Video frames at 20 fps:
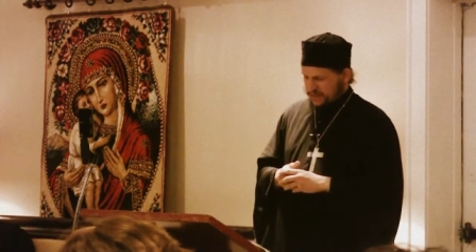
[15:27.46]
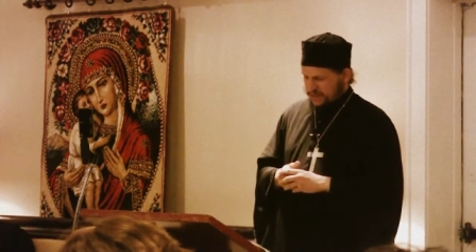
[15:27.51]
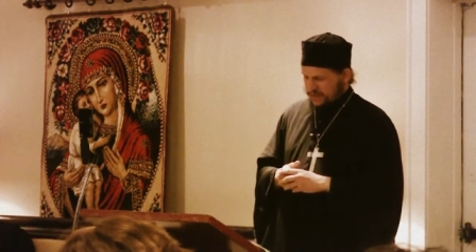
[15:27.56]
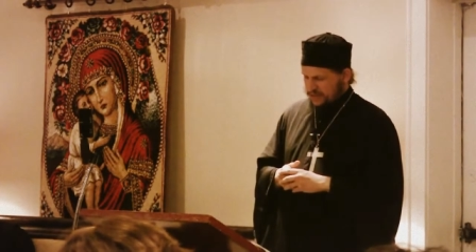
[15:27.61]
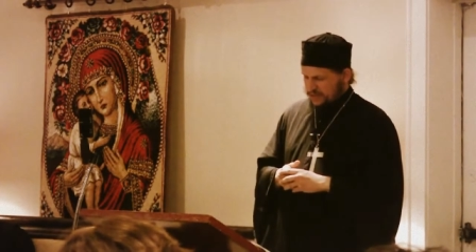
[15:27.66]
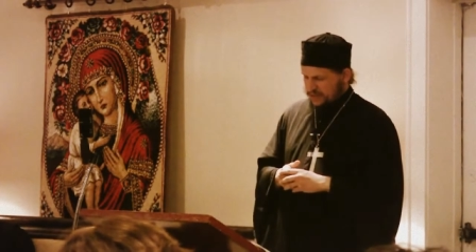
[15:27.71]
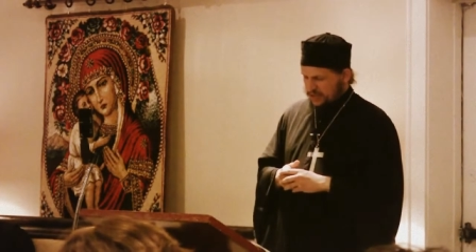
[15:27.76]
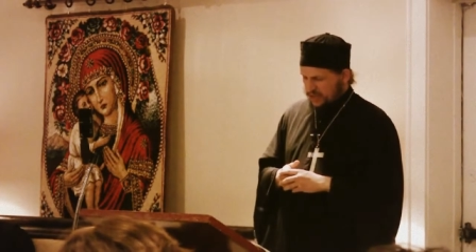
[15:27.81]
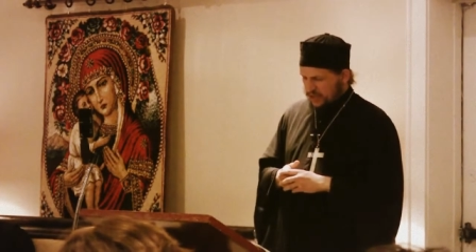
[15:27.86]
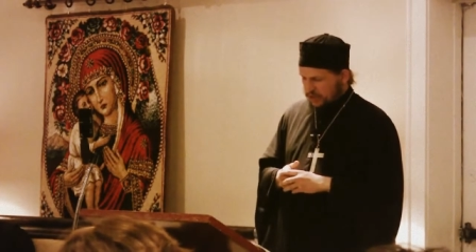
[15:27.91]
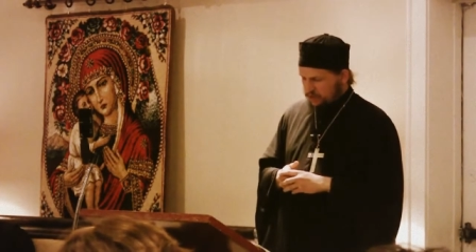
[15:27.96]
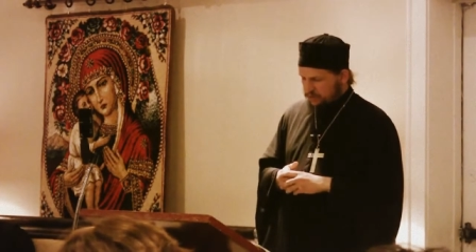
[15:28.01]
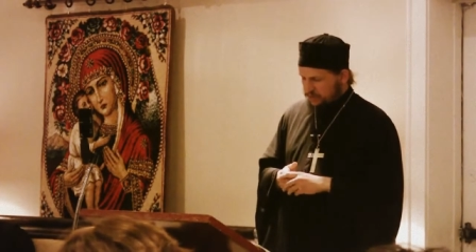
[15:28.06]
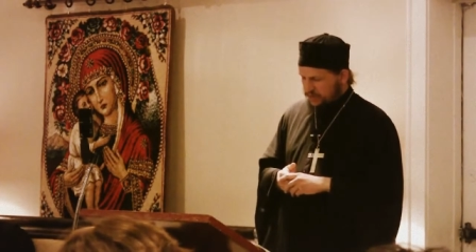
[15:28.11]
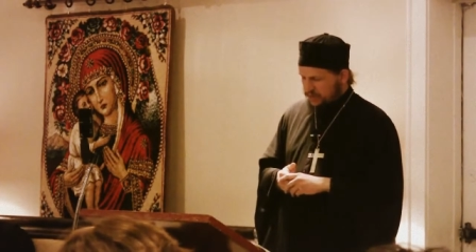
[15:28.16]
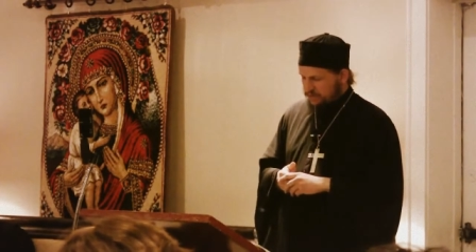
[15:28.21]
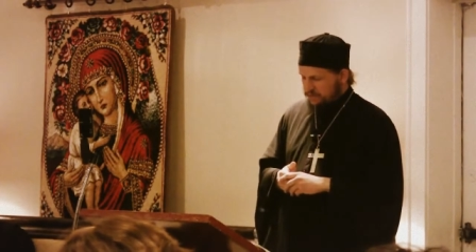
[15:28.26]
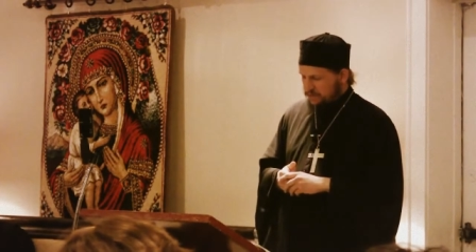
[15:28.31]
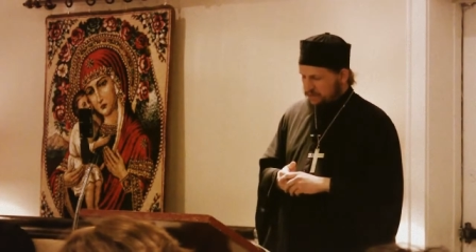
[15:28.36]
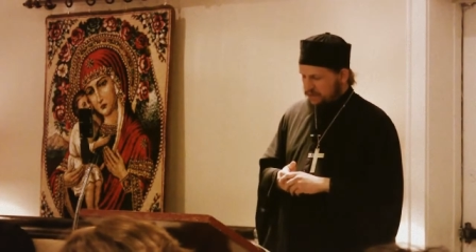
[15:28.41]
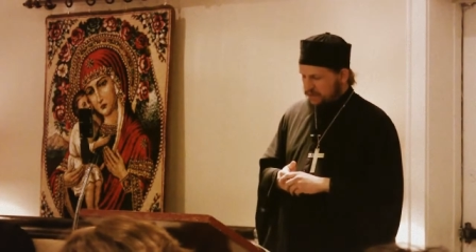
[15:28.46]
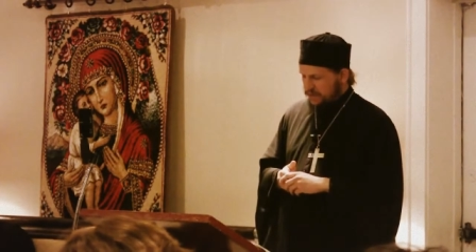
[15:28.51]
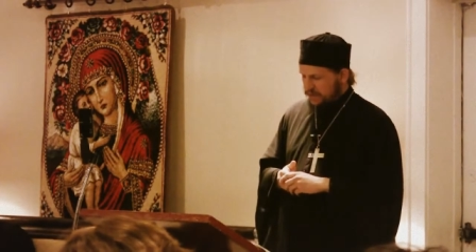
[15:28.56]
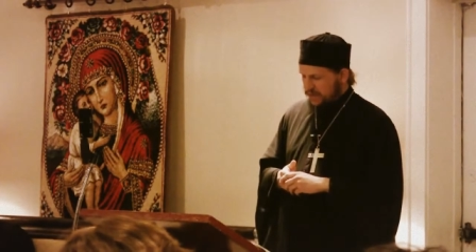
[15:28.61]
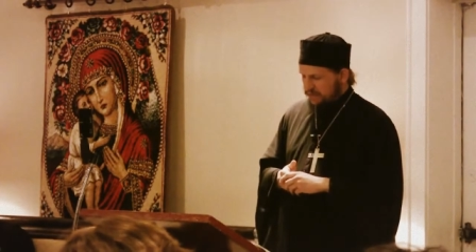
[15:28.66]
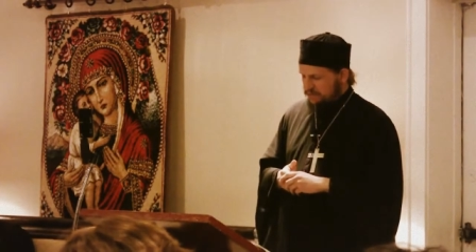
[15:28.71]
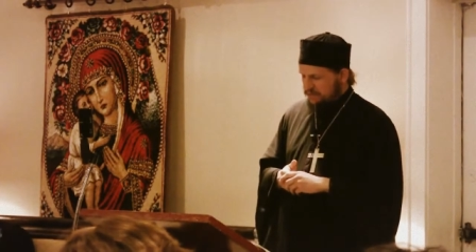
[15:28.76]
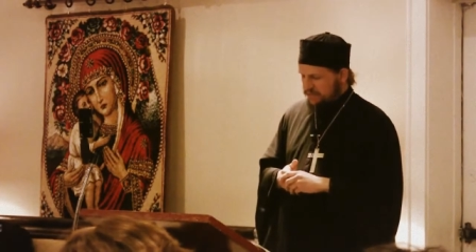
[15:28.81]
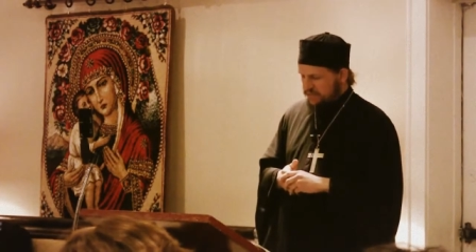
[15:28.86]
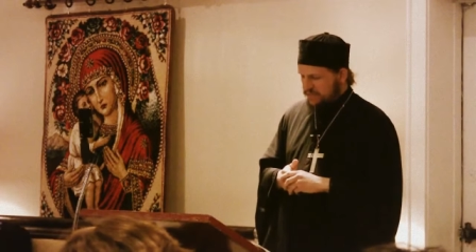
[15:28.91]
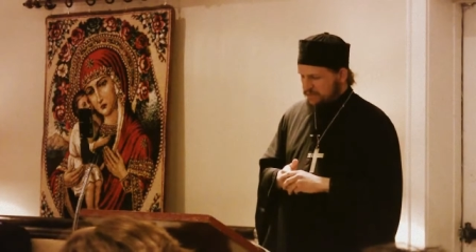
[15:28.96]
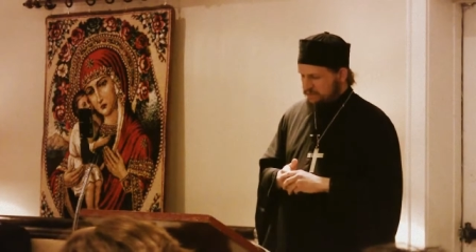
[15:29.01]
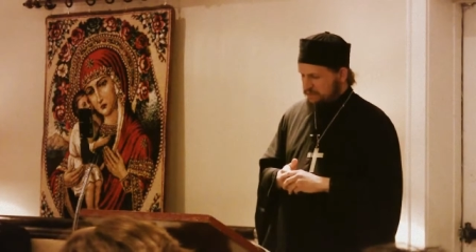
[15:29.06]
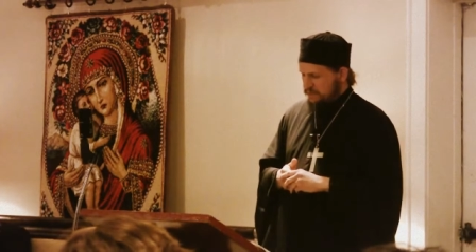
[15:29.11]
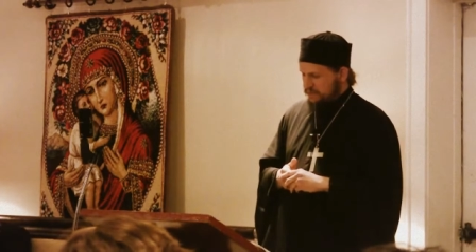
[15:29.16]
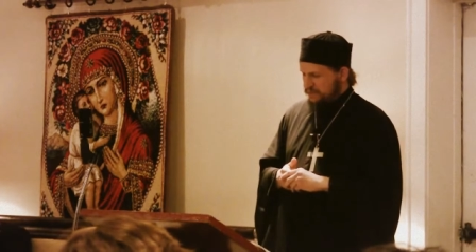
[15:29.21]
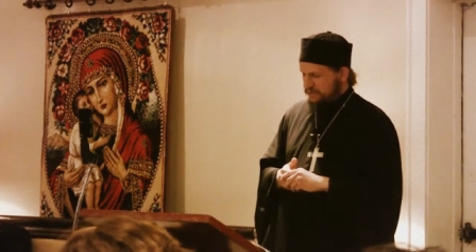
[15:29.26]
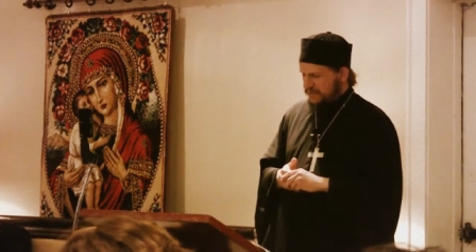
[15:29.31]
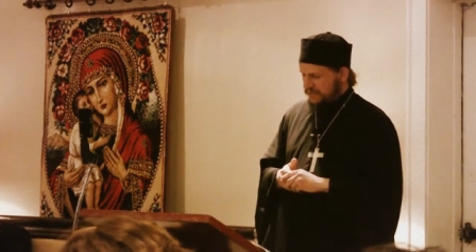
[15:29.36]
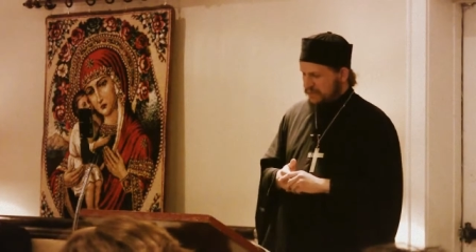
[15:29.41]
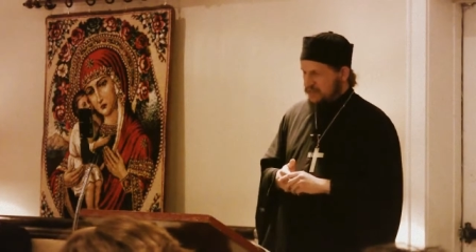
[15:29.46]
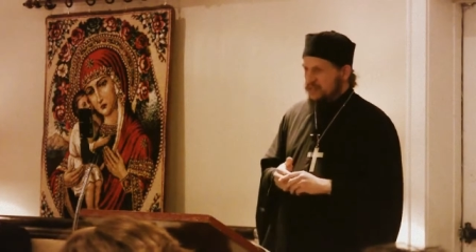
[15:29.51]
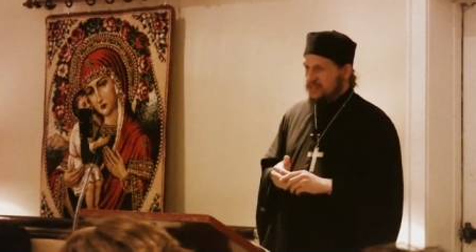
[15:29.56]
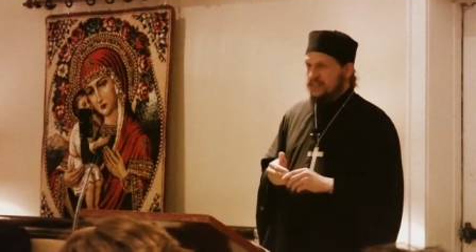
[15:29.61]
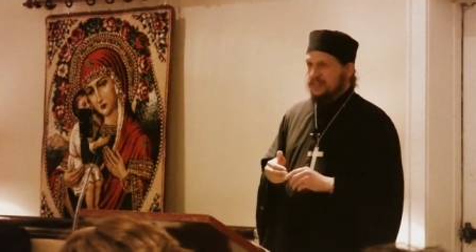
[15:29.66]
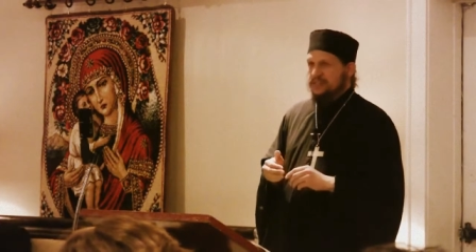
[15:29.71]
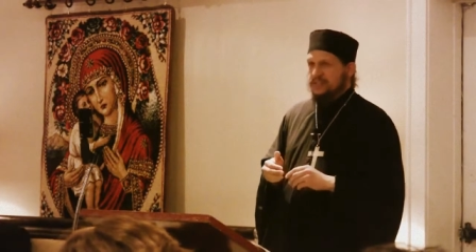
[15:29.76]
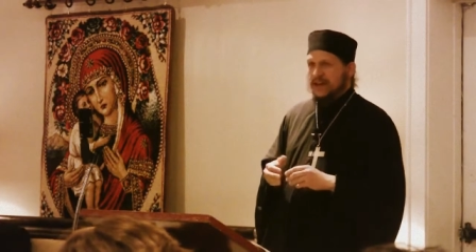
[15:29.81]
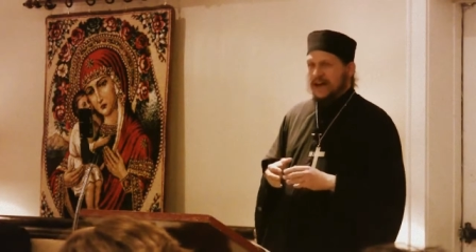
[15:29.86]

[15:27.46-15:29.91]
She helped him to become simple, diligent,